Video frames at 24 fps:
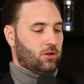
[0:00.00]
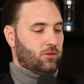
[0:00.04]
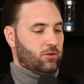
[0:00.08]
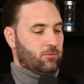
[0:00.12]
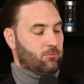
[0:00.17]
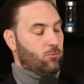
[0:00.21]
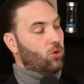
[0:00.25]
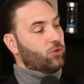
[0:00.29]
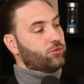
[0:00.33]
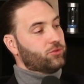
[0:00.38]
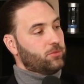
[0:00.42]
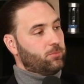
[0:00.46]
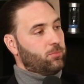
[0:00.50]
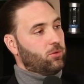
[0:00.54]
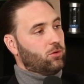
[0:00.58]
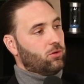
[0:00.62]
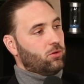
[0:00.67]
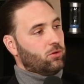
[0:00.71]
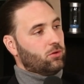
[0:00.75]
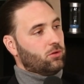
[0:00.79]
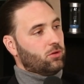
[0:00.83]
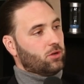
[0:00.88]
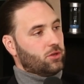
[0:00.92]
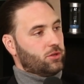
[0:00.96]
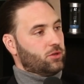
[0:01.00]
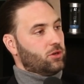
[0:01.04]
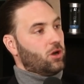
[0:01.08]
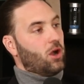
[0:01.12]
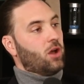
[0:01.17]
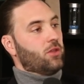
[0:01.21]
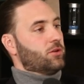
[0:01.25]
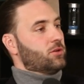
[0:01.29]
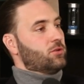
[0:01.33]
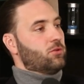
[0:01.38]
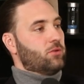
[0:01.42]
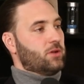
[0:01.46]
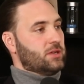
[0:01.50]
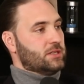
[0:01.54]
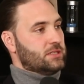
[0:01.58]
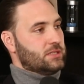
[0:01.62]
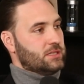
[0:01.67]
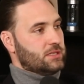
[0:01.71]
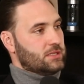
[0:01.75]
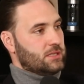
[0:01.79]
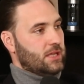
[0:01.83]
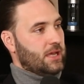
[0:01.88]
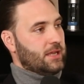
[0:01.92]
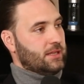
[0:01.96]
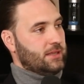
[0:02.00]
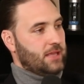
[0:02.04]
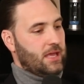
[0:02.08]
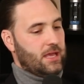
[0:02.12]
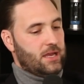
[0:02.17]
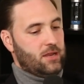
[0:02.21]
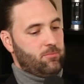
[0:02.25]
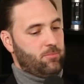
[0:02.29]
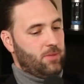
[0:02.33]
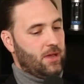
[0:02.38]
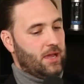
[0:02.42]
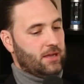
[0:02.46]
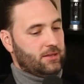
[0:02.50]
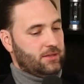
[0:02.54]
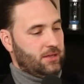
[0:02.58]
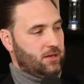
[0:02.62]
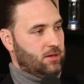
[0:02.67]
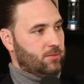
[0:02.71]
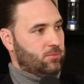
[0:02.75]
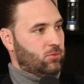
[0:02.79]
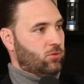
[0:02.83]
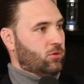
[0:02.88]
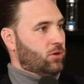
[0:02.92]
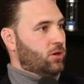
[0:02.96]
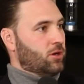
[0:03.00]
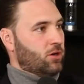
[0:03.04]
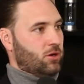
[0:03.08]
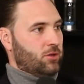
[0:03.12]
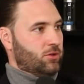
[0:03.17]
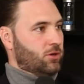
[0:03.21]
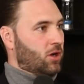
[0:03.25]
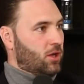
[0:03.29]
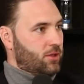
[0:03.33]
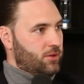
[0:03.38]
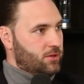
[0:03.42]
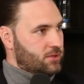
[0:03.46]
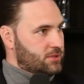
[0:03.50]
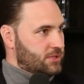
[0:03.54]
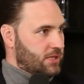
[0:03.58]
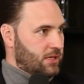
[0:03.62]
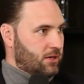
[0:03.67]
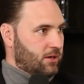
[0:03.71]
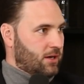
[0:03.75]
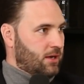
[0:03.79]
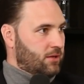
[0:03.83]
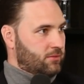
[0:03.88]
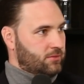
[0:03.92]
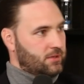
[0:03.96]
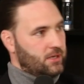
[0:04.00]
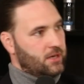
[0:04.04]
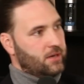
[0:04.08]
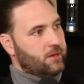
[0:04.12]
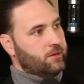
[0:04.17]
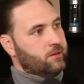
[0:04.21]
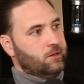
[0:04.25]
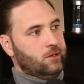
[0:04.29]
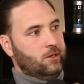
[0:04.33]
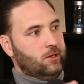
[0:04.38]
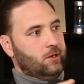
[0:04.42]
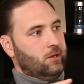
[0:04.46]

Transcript: are there other noises like that impact airborne? Are there others that are out there?